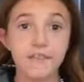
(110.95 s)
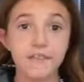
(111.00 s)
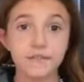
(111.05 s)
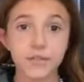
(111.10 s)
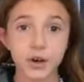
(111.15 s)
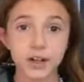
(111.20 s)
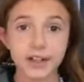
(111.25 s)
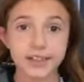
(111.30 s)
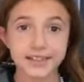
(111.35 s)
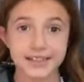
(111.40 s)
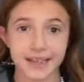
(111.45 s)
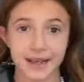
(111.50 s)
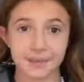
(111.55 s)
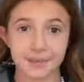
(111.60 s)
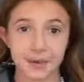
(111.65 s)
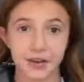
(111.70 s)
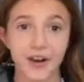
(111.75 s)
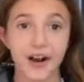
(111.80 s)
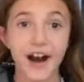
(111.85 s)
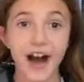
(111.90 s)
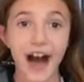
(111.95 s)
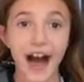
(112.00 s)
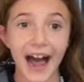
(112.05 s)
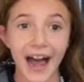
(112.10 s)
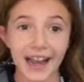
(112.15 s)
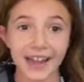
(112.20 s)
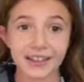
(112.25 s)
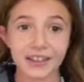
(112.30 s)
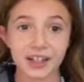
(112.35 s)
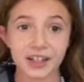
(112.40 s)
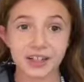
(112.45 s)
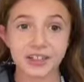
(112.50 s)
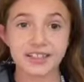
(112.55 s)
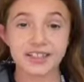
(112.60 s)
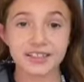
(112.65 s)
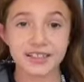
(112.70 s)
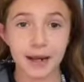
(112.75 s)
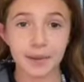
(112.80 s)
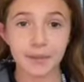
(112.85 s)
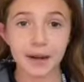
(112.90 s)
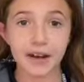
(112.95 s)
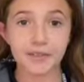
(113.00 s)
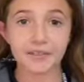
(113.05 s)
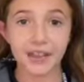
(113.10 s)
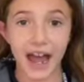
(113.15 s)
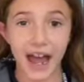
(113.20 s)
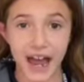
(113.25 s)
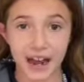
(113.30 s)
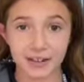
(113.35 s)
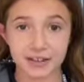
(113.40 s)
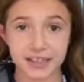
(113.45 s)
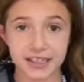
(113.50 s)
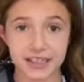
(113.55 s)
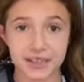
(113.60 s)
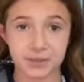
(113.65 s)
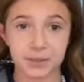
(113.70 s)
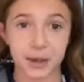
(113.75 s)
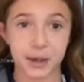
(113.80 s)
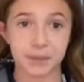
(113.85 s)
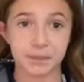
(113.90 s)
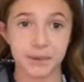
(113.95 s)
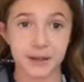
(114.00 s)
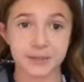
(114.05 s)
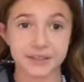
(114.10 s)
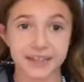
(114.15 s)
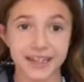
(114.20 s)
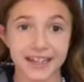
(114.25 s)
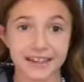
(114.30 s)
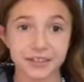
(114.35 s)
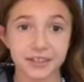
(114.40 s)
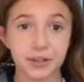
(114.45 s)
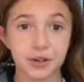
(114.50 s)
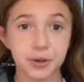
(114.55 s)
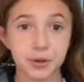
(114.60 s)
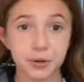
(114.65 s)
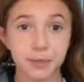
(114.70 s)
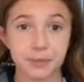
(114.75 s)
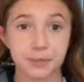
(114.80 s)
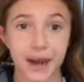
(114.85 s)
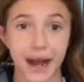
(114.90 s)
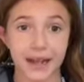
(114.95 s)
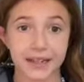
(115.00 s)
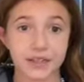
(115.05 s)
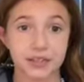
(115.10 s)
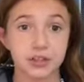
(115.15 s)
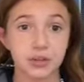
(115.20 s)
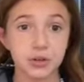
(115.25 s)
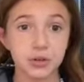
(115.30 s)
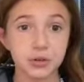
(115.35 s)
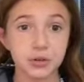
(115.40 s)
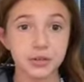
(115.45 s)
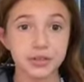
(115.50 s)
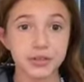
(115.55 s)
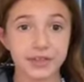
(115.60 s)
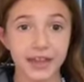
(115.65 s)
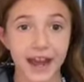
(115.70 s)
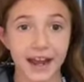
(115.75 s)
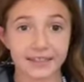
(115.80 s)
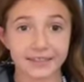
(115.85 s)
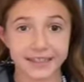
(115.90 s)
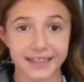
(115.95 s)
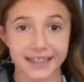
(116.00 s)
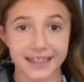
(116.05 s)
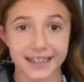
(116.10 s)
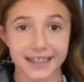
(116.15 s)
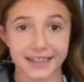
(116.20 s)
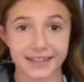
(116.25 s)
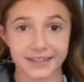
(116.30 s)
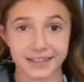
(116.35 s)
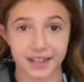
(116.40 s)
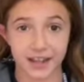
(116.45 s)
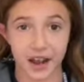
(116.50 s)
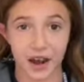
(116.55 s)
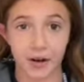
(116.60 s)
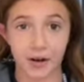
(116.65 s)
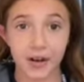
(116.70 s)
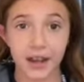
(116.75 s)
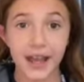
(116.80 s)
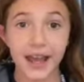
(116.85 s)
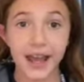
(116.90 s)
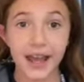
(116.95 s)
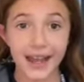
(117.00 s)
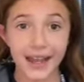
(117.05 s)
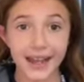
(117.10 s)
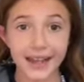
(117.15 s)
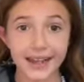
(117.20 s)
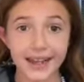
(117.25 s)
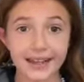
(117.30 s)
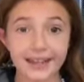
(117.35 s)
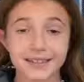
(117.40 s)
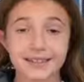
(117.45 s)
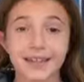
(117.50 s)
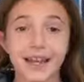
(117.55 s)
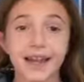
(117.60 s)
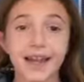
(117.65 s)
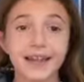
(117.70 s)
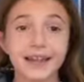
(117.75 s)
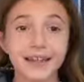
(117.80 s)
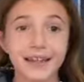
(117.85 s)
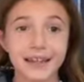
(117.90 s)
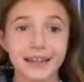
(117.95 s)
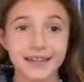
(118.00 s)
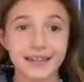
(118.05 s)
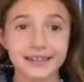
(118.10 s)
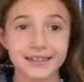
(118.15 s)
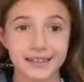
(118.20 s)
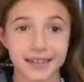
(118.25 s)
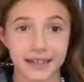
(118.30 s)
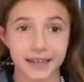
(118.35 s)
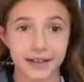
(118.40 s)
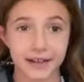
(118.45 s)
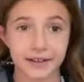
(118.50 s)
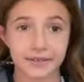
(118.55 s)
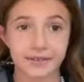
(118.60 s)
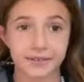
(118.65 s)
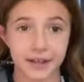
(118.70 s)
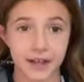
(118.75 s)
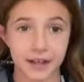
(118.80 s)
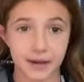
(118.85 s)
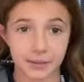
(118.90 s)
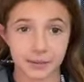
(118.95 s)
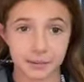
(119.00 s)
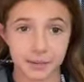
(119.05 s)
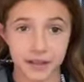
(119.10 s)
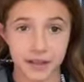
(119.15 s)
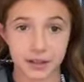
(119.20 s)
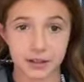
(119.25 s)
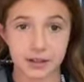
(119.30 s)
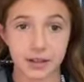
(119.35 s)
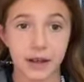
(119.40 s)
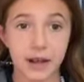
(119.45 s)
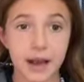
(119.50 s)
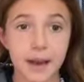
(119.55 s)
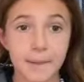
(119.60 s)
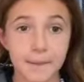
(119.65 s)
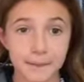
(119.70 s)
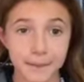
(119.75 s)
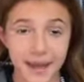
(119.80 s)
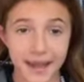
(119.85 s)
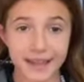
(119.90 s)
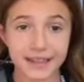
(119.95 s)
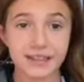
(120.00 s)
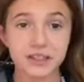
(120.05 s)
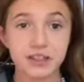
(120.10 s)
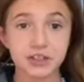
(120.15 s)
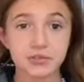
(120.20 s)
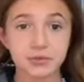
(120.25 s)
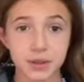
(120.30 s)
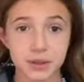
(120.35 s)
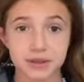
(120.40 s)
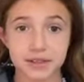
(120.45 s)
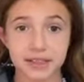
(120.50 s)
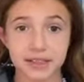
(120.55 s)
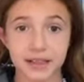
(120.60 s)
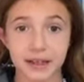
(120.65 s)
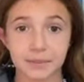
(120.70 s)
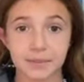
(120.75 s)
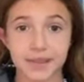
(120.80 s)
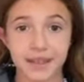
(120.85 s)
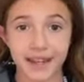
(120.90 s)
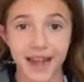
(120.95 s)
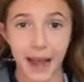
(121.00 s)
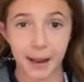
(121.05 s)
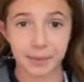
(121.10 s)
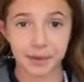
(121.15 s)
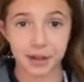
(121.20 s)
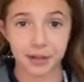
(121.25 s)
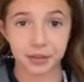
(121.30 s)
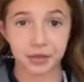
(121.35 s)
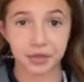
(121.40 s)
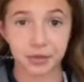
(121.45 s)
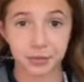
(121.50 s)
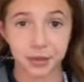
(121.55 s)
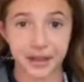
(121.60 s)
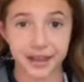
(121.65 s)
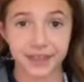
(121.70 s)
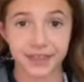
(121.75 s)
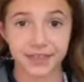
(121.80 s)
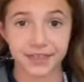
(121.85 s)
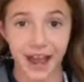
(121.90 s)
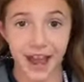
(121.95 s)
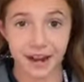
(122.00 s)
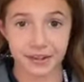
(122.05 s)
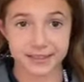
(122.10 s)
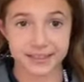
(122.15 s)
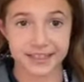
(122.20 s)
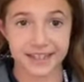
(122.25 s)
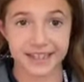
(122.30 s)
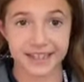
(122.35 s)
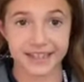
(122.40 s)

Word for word: For example, I learned some of the houses were built two, by 2,000 years ago, and King David made Jerusalem the capital 3,000